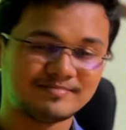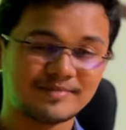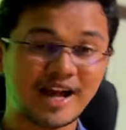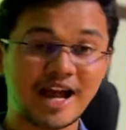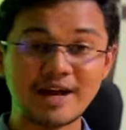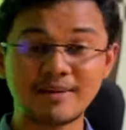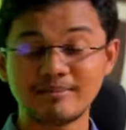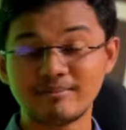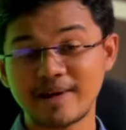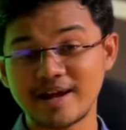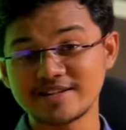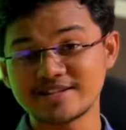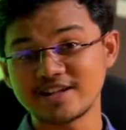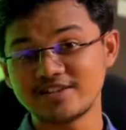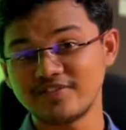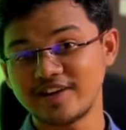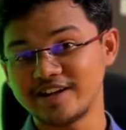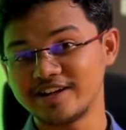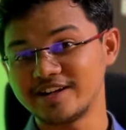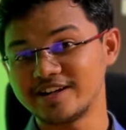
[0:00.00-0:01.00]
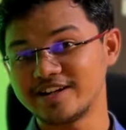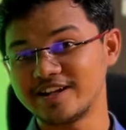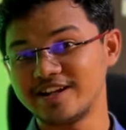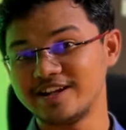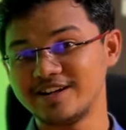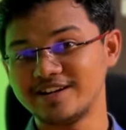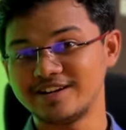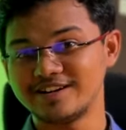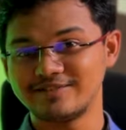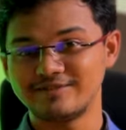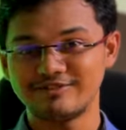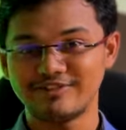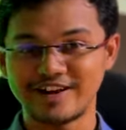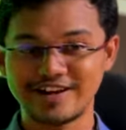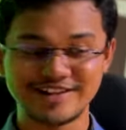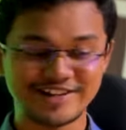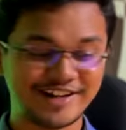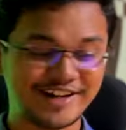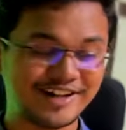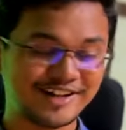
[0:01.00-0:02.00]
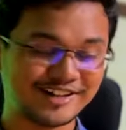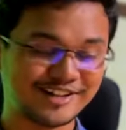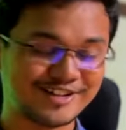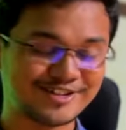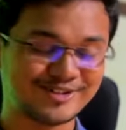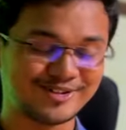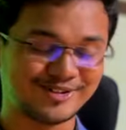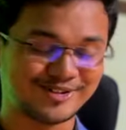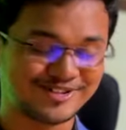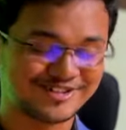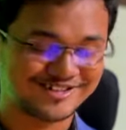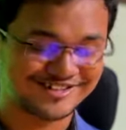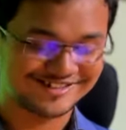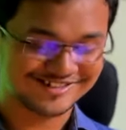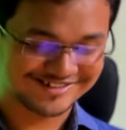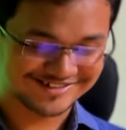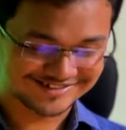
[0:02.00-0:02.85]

i'm myself entertained while reading these notes